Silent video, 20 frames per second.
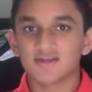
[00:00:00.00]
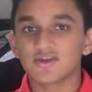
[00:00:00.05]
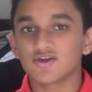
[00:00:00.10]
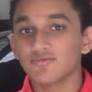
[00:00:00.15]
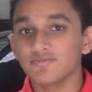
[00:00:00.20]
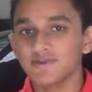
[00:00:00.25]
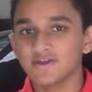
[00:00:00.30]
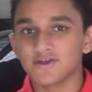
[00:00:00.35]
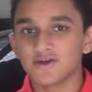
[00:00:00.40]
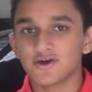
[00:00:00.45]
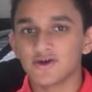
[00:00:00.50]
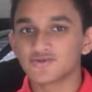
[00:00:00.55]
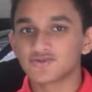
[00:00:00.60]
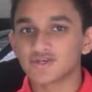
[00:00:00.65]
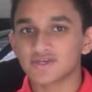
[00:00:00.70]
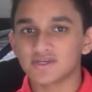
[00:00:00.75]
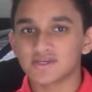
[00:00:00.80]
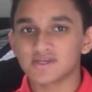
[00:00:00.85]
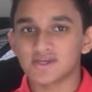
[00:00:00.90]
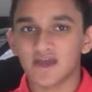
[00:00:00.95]
He will be
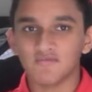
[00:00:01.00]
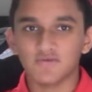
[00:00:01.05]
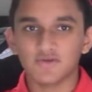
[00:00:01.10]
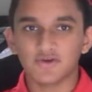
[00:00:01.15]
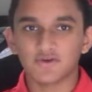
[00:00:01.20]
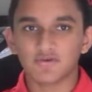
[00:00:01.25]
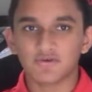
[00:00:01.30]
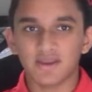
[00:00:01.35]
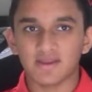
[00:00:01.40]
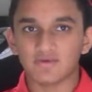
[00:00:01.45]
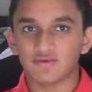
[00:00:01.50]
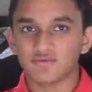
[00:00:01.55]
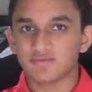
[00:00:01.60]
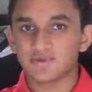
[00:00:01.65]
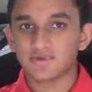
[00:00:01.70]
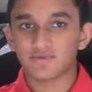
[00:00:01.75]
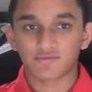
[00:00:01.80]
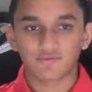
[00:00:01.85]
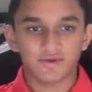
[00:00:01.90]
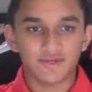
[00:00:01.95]
coaching Kevin Durant. He will
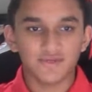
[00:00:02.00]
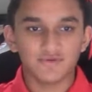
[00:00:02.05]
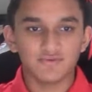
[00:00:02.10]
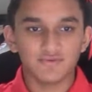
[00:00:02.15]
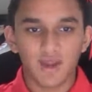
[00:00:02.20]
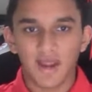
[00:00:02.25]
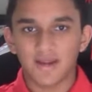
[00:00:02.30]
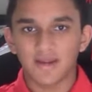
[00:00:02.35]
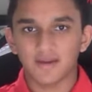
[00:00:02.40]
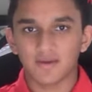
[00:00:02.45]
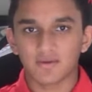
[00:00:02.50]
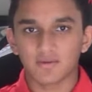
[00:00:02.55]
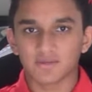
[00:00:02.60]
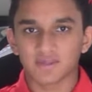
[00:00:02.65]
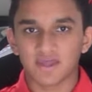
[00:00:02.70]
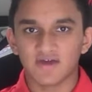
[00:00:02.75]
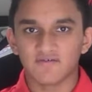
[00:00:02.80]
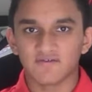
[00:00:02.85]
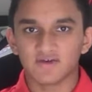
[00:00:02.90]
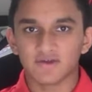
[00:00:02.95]
be reunited
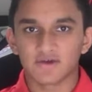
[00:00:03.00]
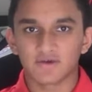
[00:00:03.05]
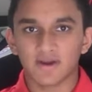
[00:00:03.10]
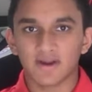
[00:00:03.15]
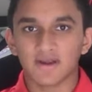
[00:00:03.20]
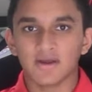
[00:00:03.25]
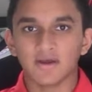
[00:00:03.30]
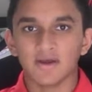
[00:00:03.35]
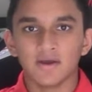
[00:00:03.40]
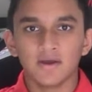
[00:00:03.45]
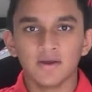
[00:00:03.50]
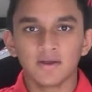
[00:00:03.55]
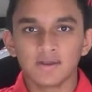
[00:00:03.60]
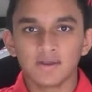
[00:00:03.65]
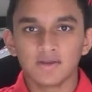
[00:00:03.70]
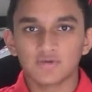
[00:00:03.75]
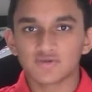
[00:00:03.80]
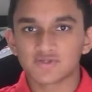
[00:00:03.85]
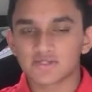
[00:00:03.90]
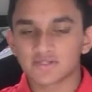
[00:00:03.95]
with Kevin Durant.
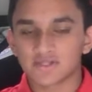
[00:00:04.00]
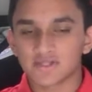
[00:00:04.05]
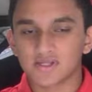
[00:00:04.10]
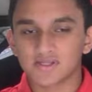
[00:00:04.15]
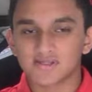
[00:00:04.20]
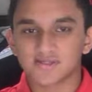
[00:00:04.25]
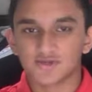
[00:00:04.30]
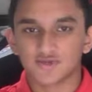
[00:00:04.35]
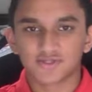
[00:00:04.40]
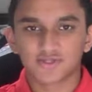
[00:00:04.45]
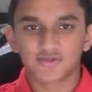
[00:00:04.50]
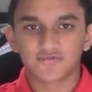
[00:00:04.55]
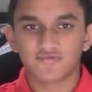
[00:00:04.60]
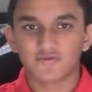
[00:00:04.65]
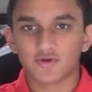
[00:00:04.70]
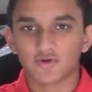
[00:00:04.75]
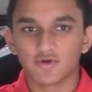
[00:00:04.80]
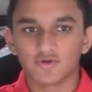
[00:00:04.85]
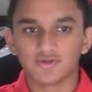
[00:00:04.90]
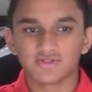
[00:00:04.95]
He was a consultant
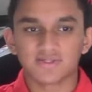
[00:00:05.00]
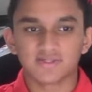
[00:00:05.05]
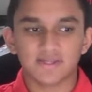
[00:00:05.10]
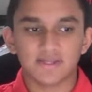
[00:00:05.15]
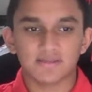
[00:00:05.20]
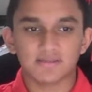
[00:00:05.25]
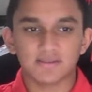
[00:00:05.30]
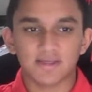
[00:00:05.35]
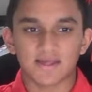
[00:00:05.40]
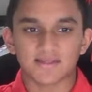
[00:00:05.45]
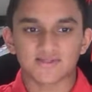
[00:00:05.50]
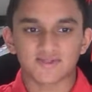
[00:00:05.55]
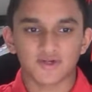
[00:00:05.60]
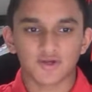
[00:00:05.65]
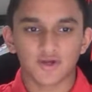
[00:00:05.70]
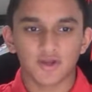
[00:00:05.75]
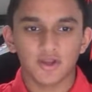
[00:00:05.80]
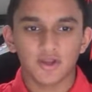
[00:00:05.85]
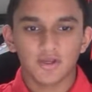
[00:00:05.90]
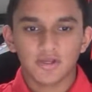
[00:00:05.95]
for Golden State last
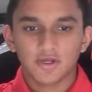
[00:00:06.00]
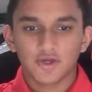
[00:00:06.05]
year.